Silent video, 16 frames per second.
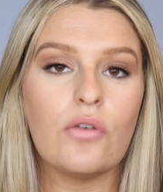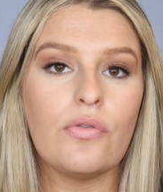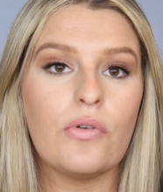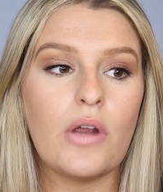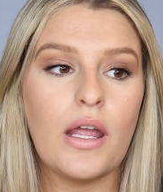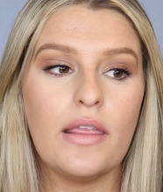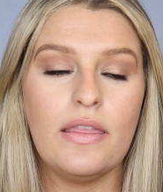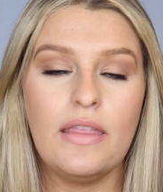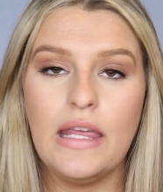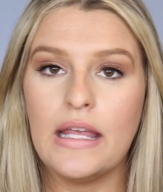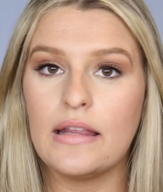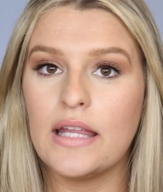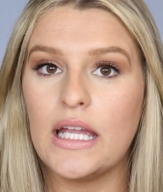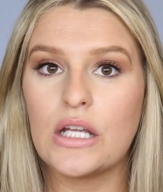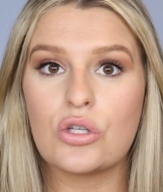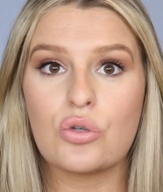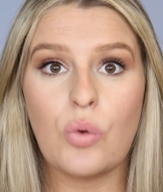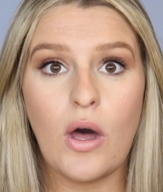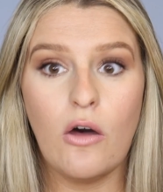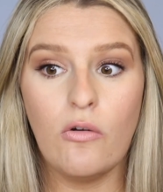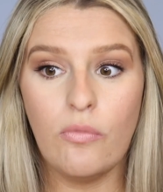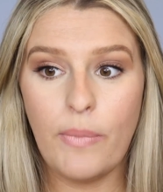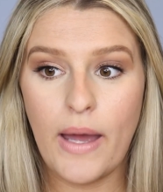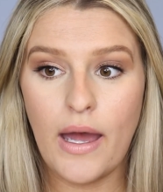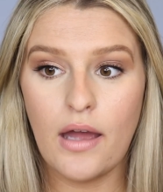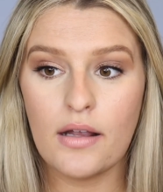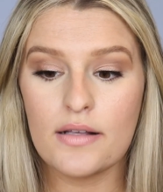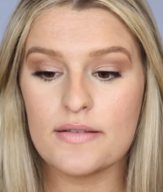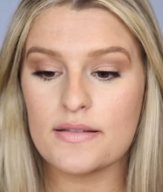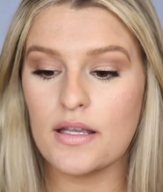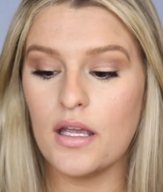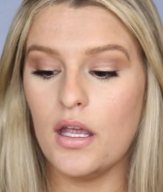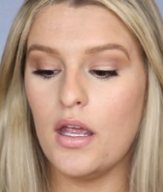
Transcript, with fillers: for I think like twelve bucks.